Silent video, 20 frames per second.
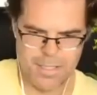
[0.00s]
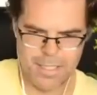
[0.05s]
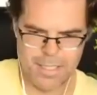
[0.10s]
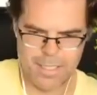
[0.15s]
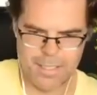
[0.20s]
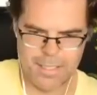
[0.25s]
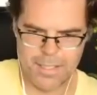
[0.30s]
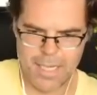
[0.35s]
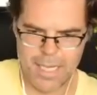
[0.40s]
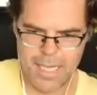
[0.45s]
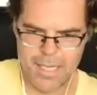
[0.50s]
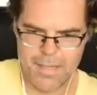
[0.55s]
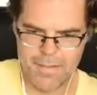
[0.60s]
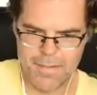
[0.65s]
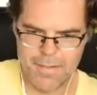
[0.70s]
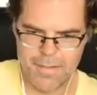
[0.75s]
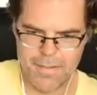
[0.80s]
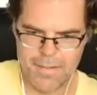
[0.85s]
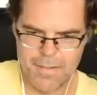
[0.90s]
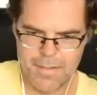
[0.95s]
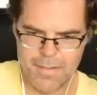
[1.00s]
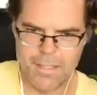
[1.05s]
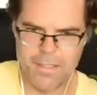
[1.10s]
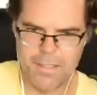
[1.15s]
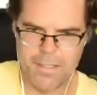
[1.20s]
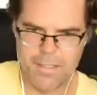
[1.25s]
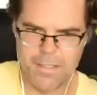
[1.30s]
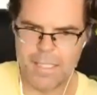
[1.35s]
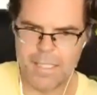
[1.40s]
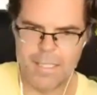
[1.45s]
like a light here.
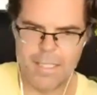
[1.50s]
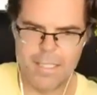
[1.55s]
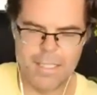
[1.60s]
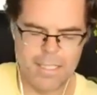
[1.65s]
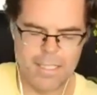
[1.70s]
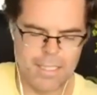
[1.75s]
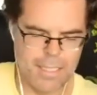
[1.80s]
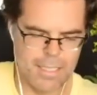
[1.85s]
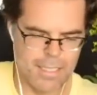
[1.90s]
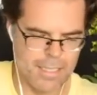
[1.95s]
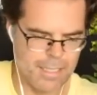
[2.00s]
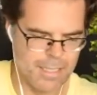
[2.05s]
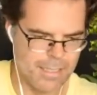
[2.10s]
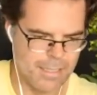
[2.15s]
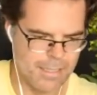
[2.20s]
I'll get the uh,